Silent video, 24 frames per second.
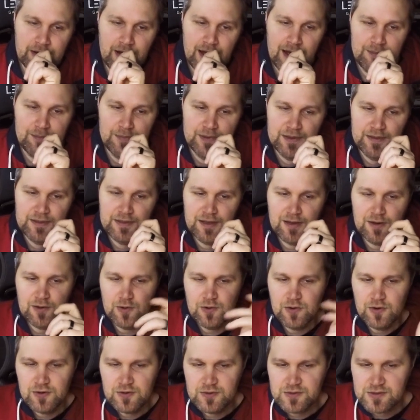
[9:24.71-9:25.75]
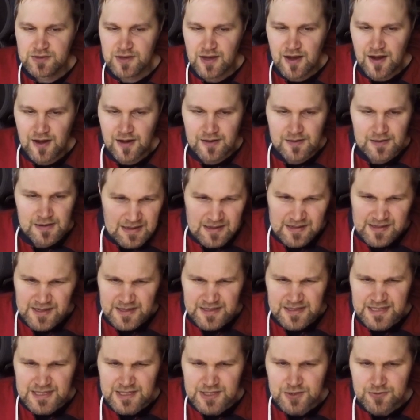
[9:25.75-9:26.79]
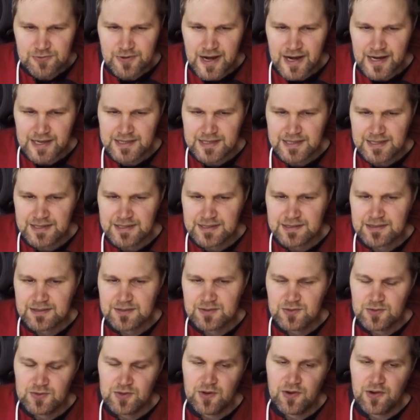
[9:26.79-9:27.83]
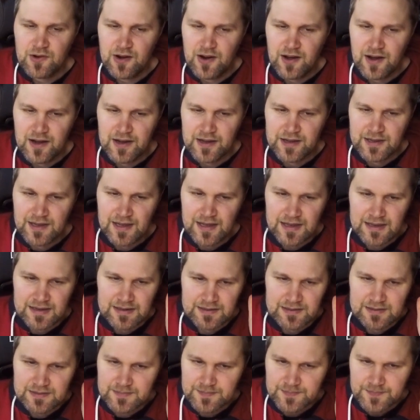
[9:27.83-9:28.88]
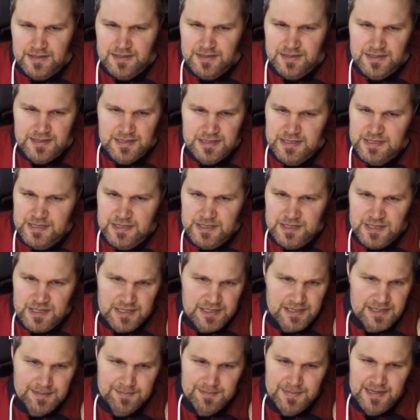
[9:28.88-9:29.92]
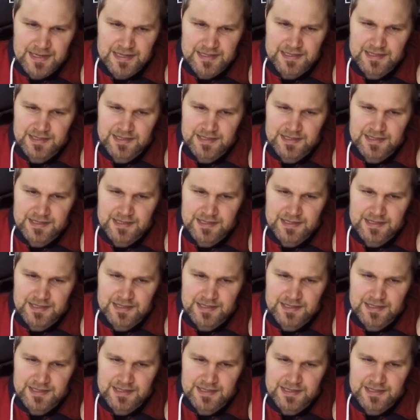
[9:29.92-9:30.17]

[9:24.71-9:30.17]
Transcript: I mean, the colors are kinda distracting to your eye and it's just a mess,